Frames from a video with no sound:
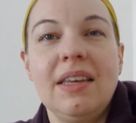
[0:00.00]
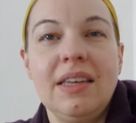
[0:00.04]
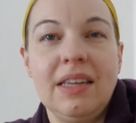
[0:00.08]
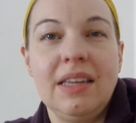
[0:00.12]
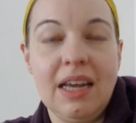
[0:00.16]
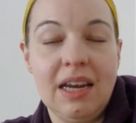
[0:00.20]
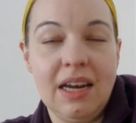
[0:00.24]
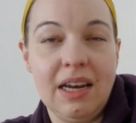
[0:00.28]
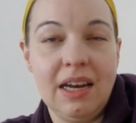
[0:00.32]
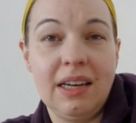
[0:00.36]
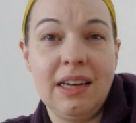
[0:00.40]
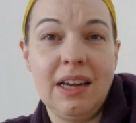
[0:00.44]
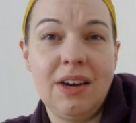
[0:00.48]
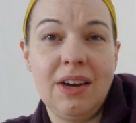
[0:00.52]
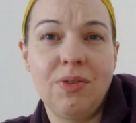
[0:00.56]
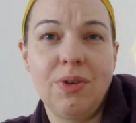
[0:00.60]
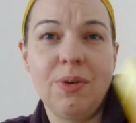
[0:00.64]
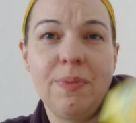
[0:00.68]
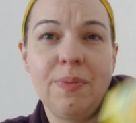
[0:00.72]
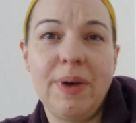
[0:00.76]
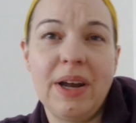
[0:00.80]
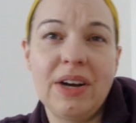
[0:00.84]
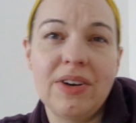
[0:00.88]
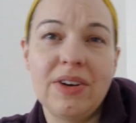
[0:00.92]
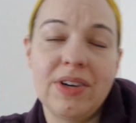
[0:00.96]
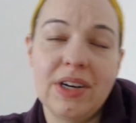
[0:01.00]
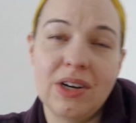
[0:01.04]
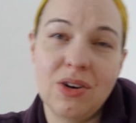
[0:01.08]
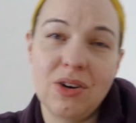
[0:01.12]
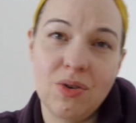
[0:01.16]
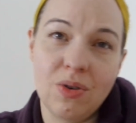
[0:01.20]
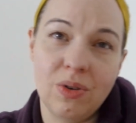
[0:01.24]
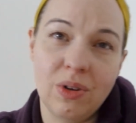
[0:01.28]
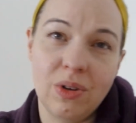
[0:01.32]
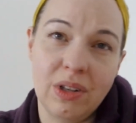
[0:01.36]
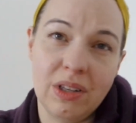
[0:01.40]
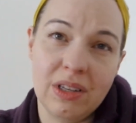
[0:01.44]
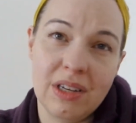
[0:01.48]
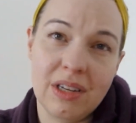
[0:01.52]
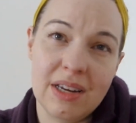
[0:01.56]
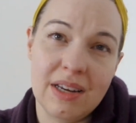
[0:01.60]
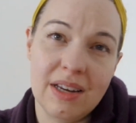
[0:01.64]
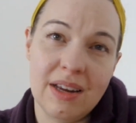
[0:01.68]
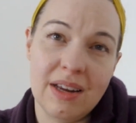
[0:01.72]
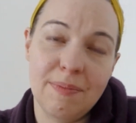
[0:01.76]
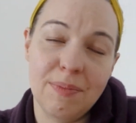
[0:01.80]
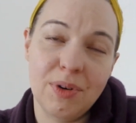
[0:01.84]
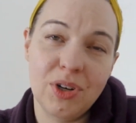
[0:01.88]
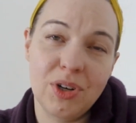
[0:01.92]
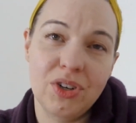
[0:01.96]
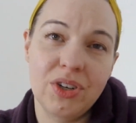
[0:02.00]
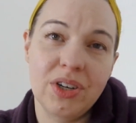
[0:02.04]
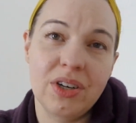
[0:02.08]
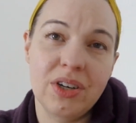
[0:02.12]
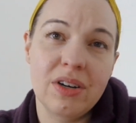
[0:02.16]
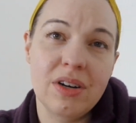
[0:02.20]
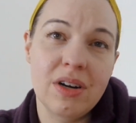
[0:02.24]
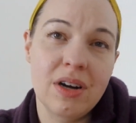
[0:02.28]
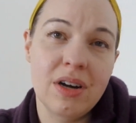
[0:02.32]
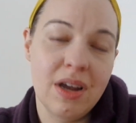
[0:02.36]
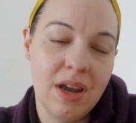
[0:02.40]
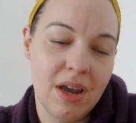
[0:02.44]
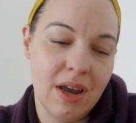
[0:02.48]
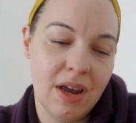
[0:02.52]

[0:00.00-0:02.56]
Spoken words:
They grow better in cold temperature,